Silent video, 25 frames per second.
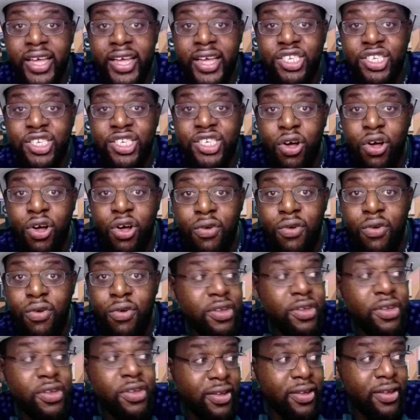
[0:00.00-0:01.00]
solved
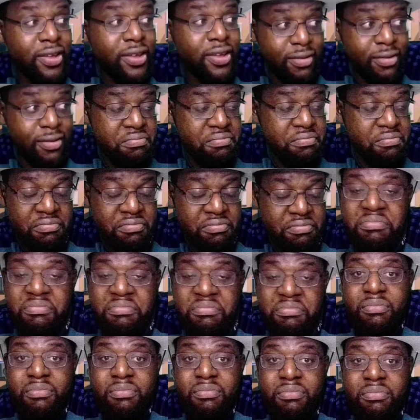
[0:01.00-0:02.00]

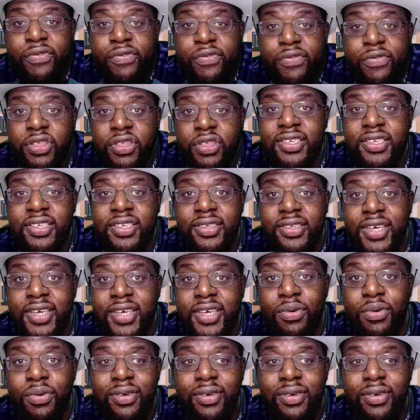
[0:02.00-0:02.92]
before the season's out.